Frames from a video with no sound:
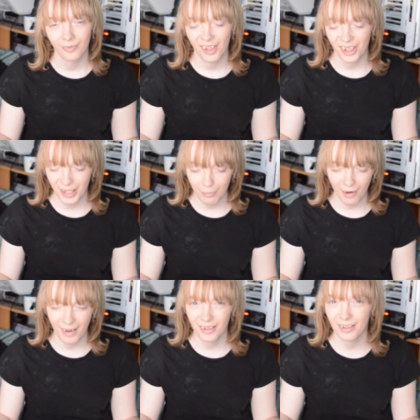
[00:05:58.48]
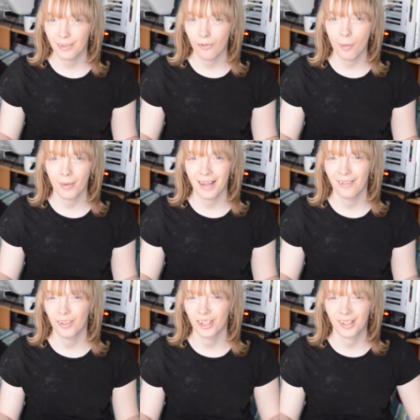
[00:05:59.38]
To see my subscriber
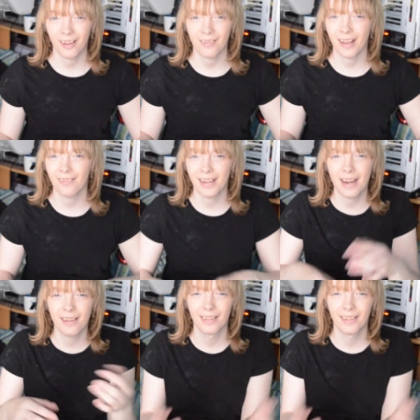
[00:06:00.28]
count just go down then.